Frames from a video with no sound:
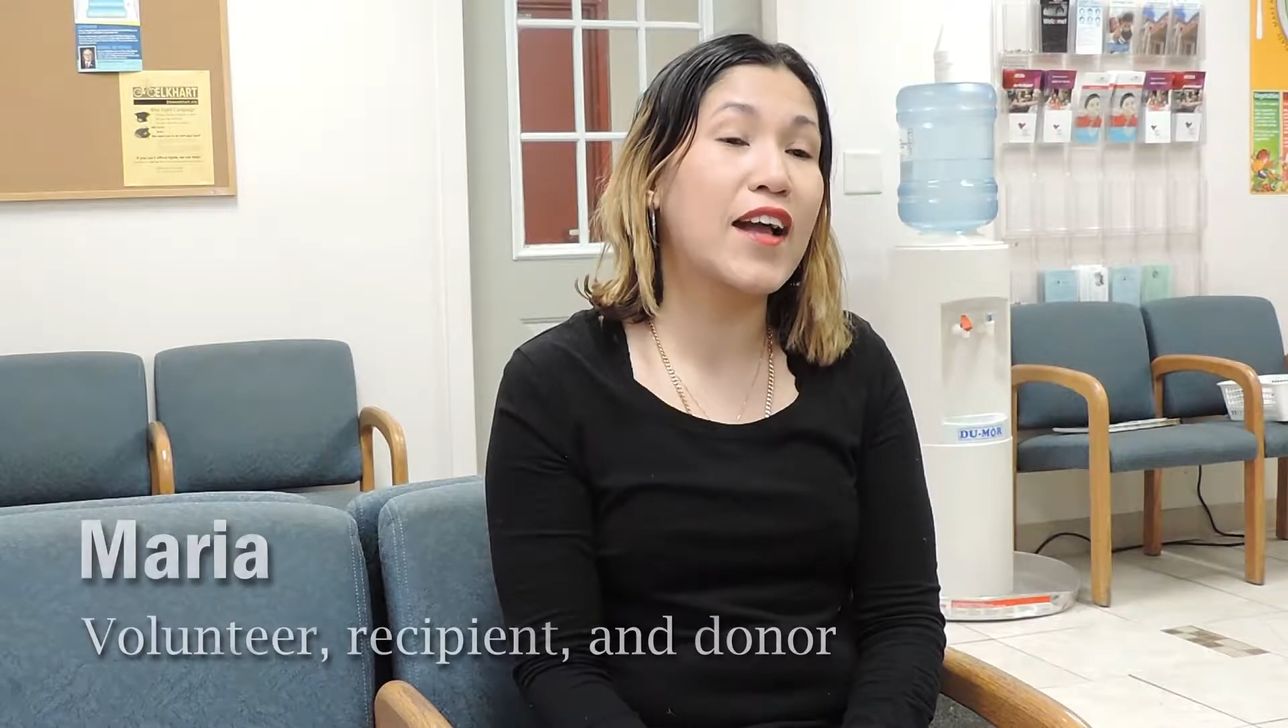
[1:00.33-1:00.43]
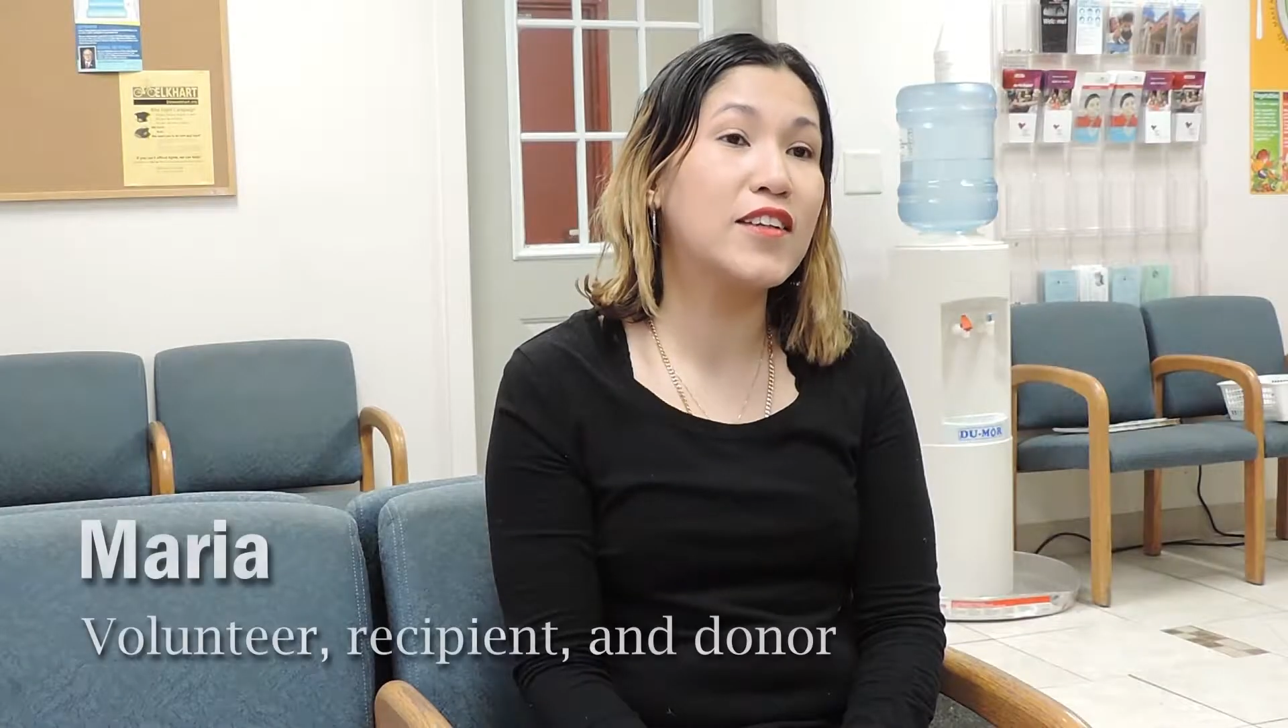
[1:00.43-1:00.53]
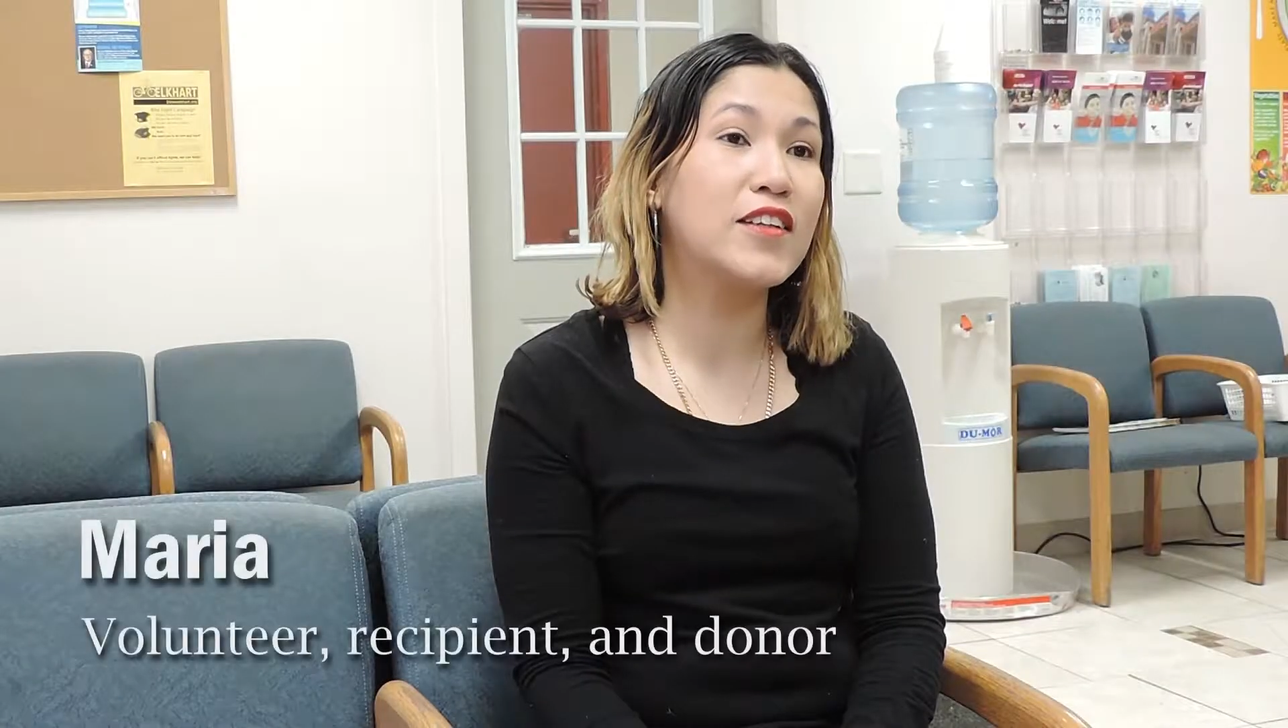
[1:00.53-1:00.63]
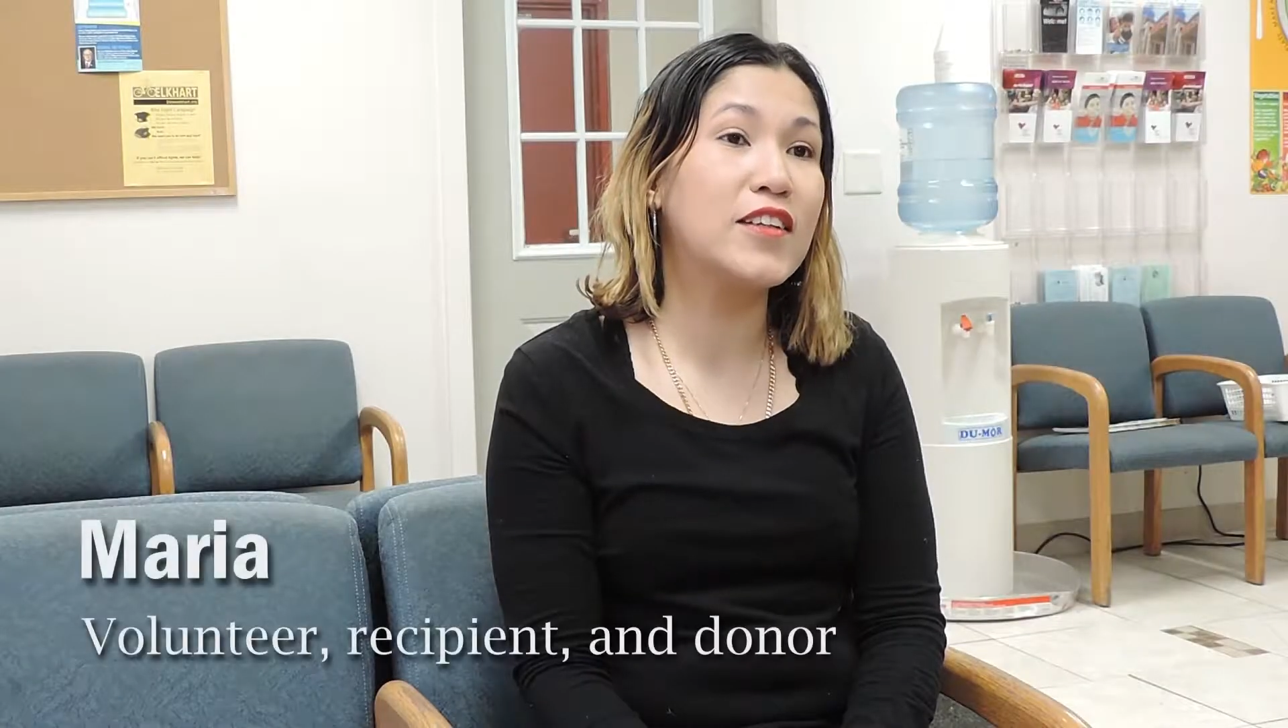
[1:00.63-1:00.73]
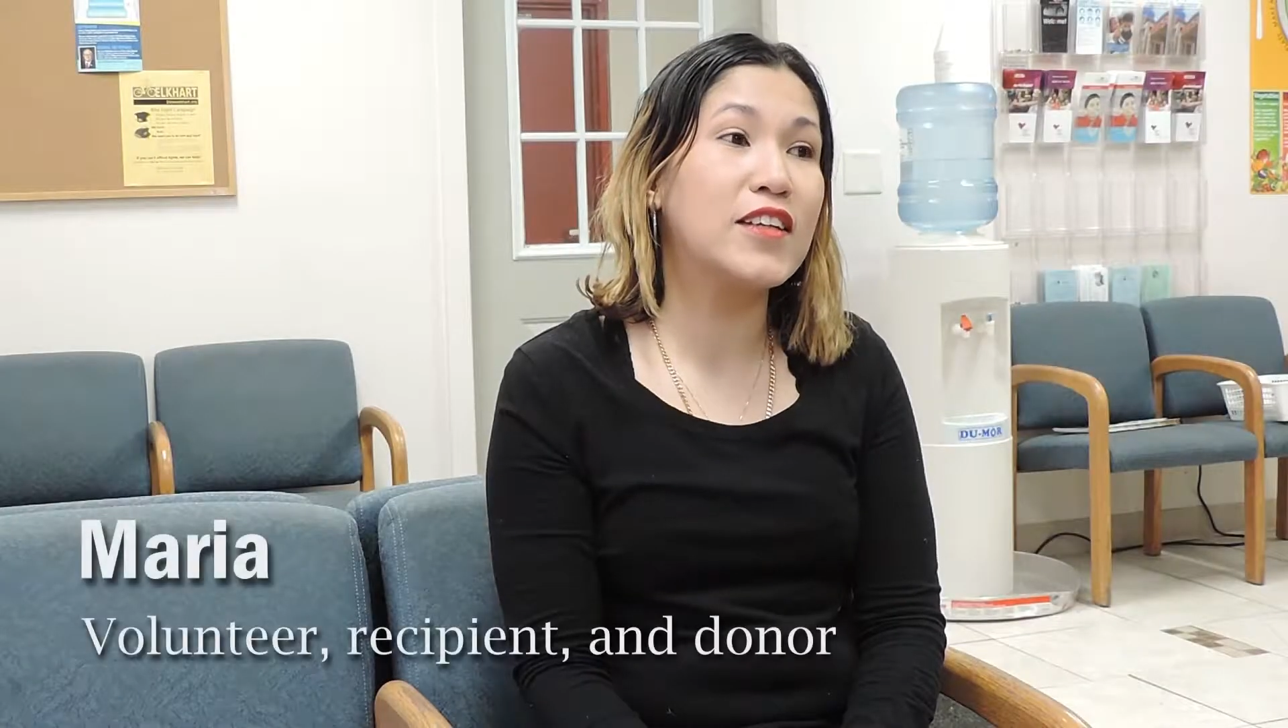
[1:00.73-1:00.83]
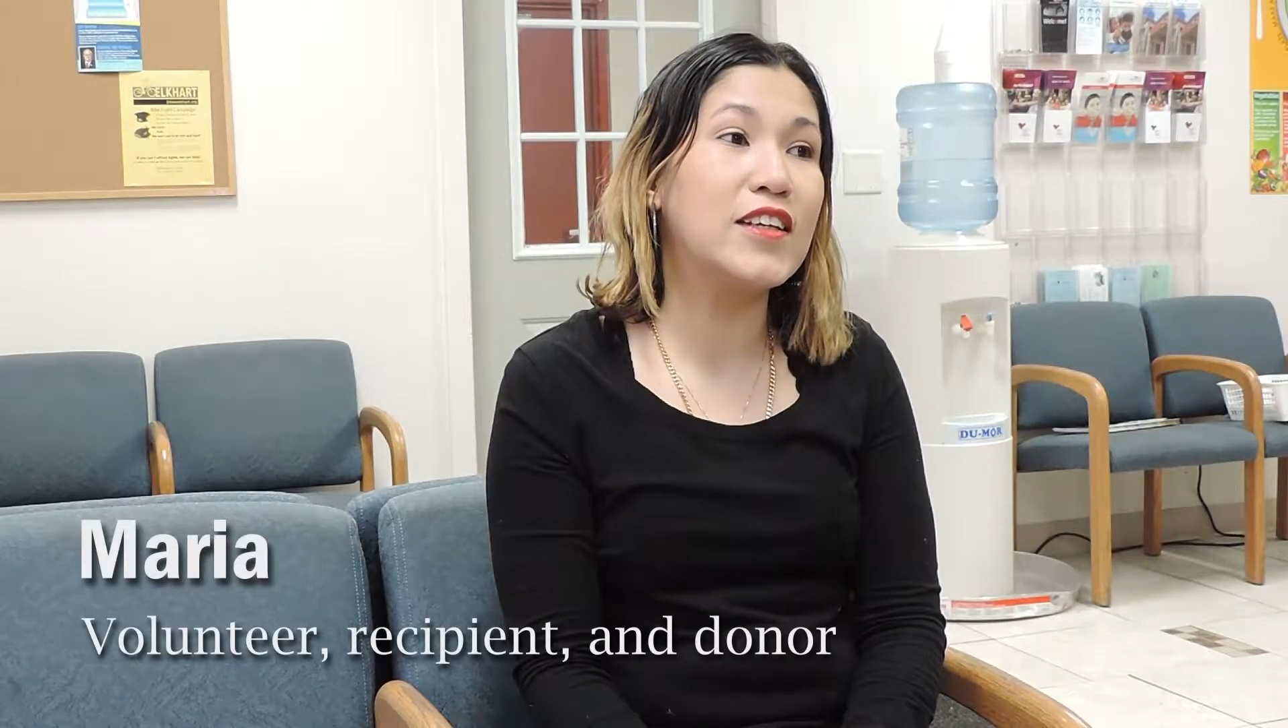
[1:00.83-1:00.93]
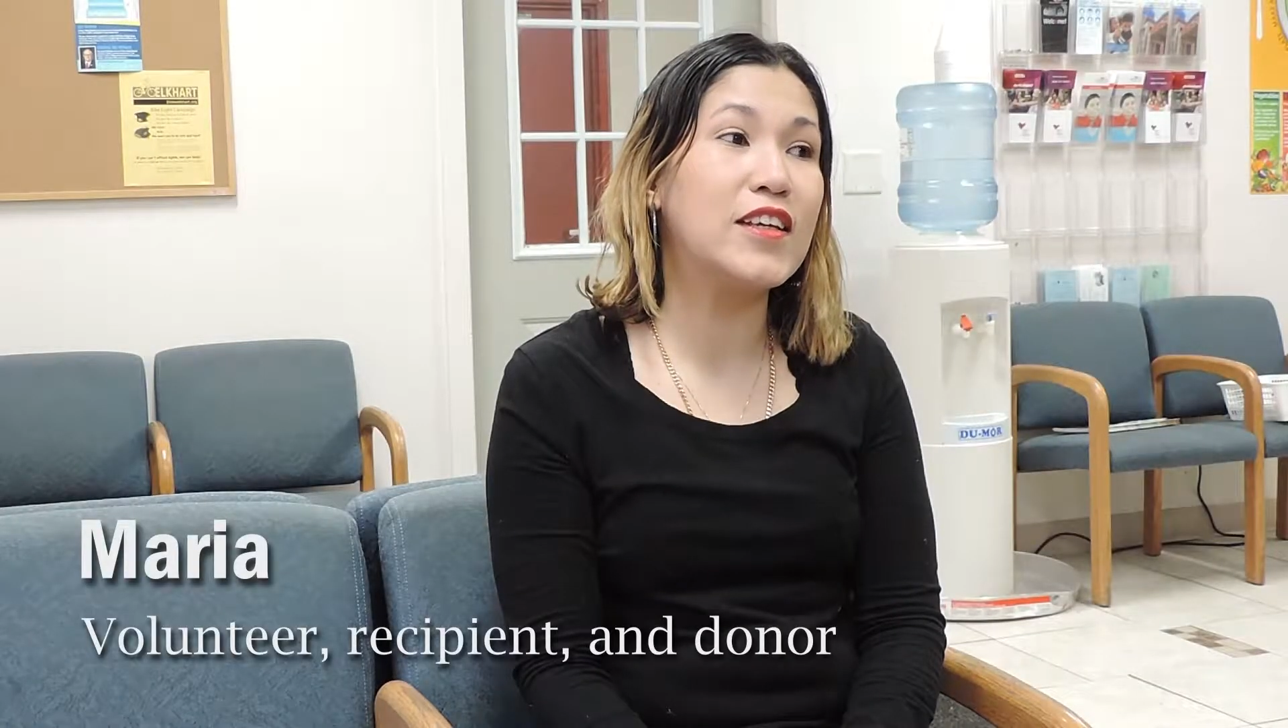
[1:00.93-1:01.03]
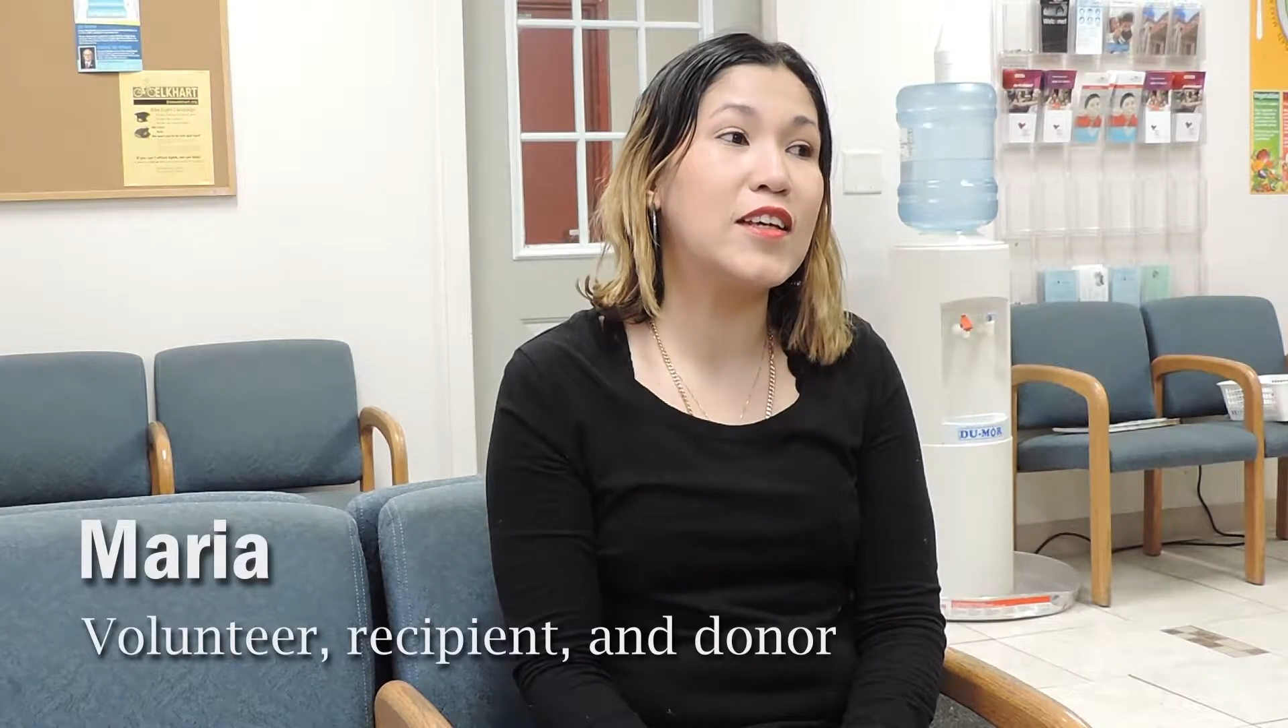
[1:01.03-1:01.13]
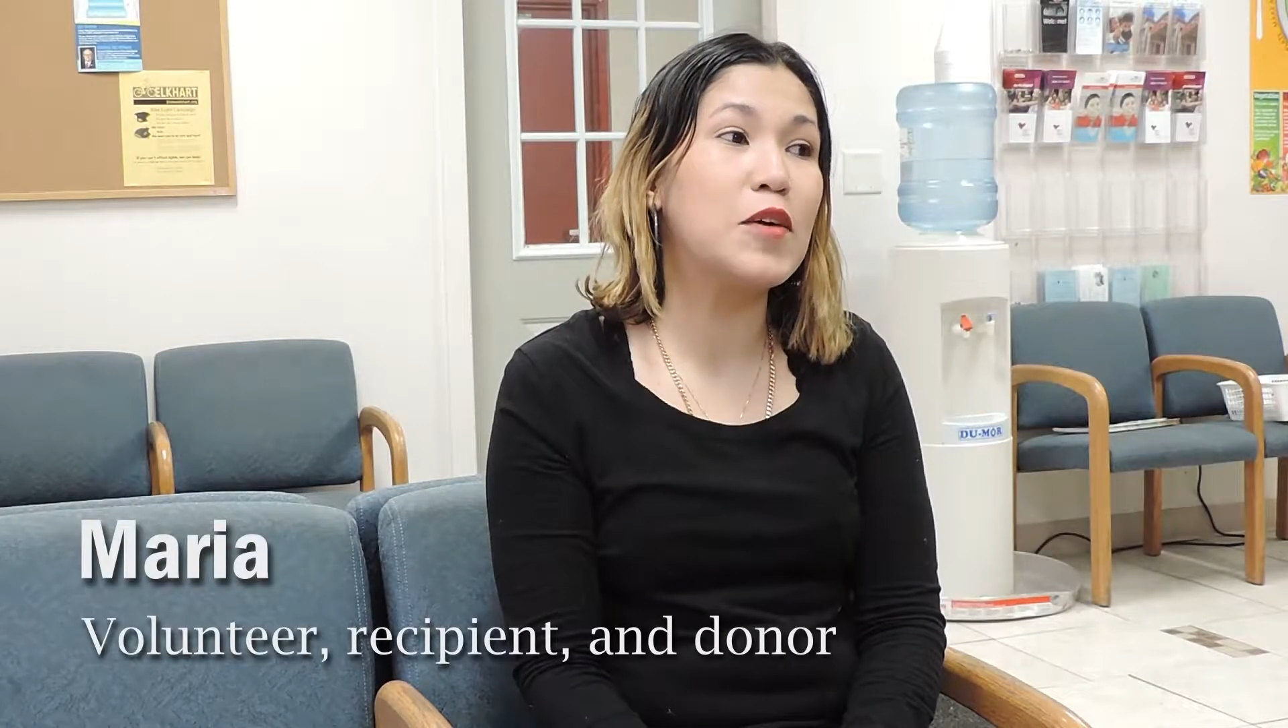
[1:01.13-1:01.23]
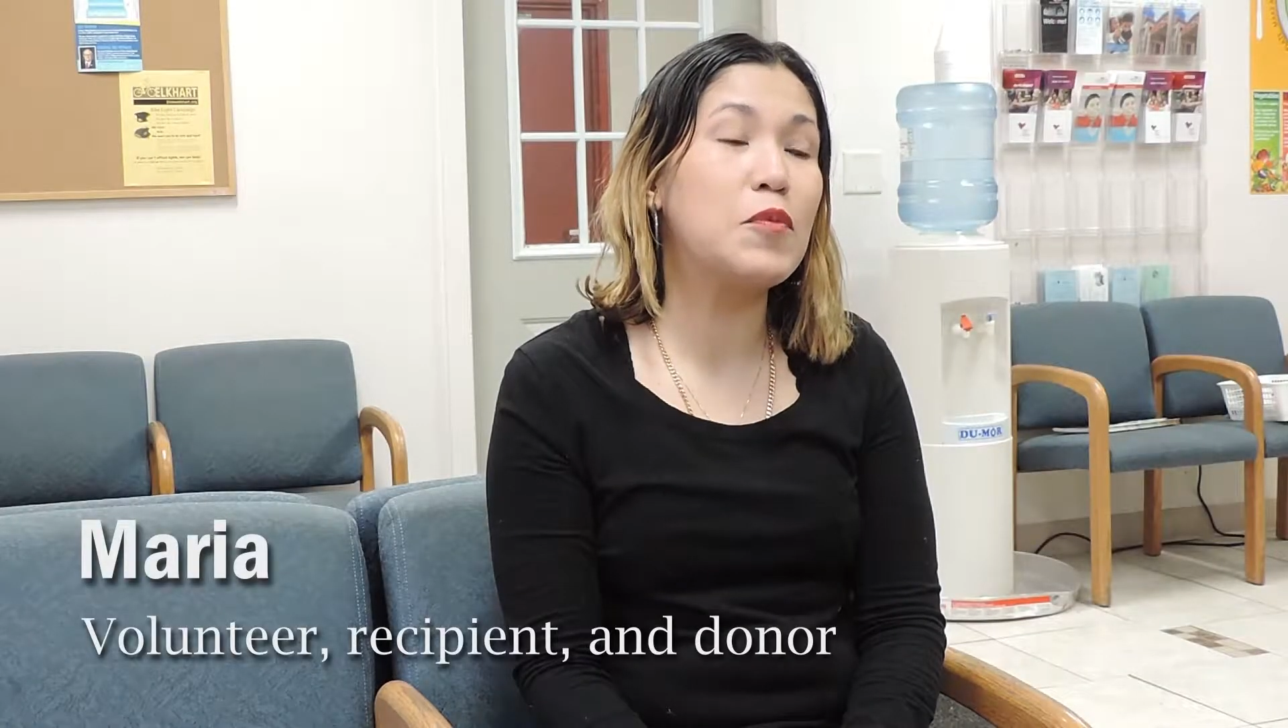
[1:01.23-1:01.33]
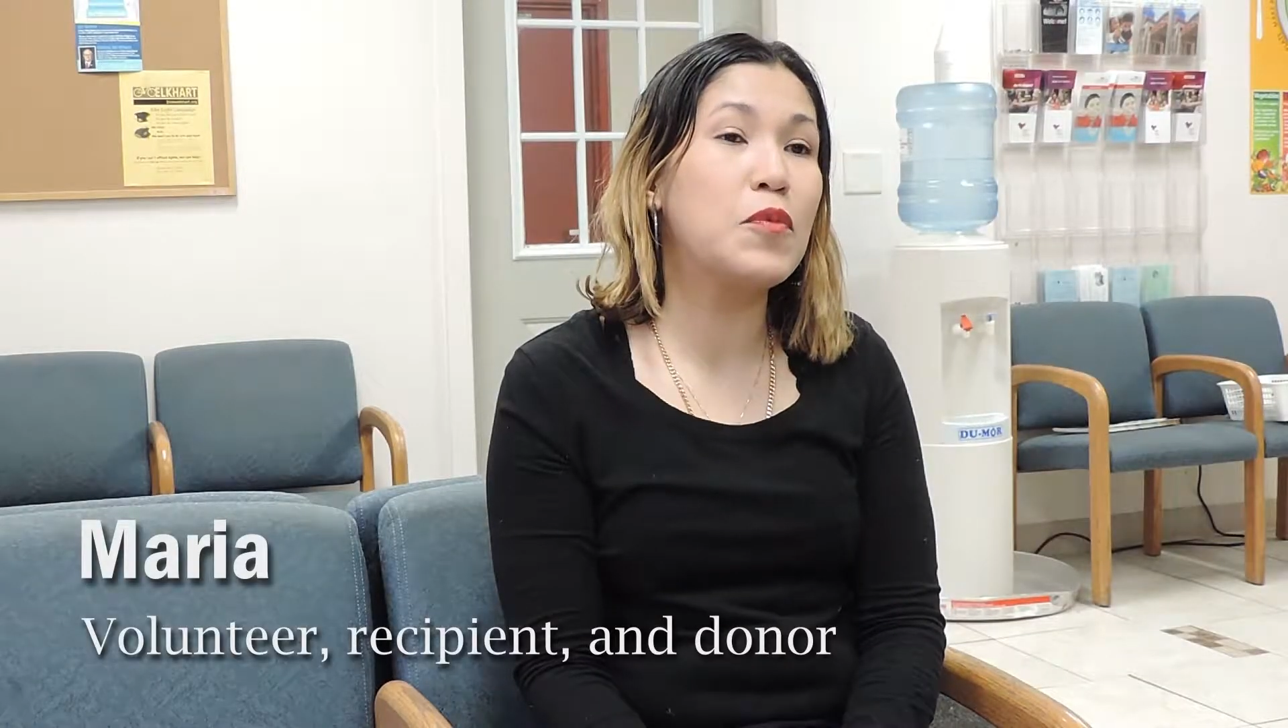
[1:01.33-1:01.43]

actually